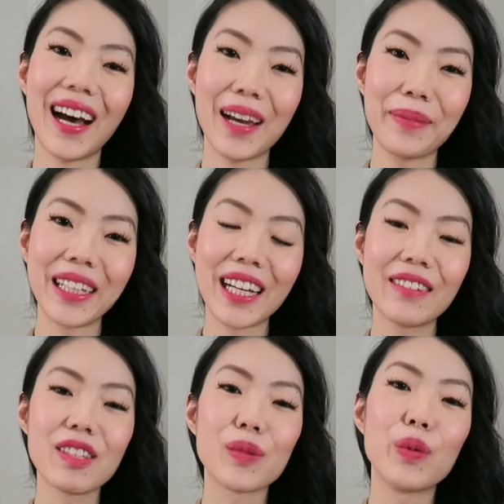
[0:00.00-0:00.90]
Hi my
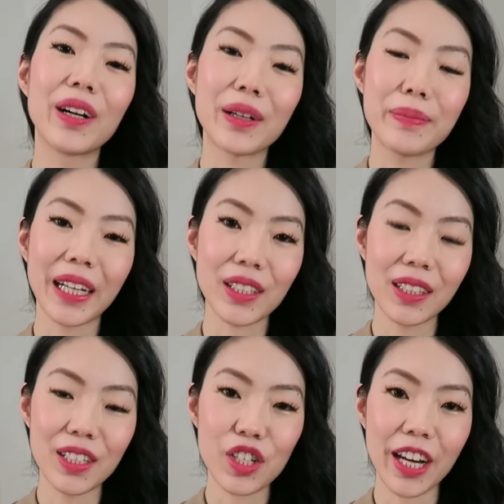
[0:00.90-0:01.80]
loves, welcome back to
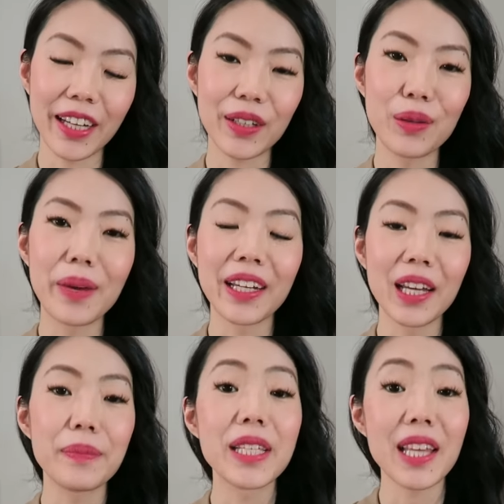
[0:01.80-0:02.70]
this channel. My
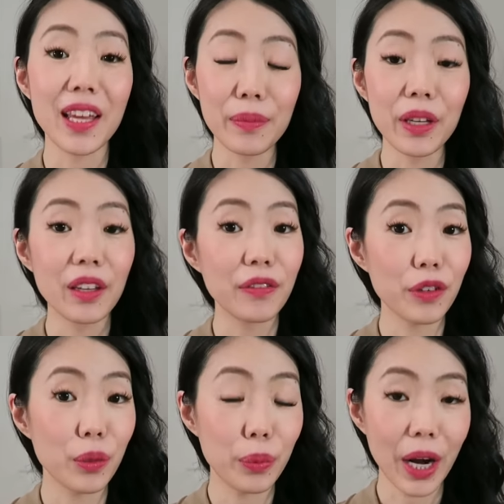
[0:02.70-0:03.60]
name is Amy if
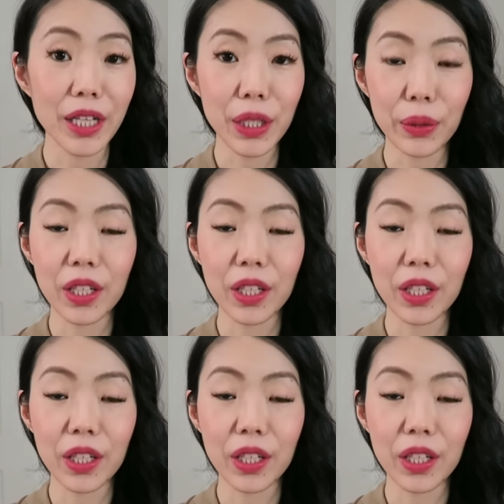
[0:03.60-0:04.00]
you're brand new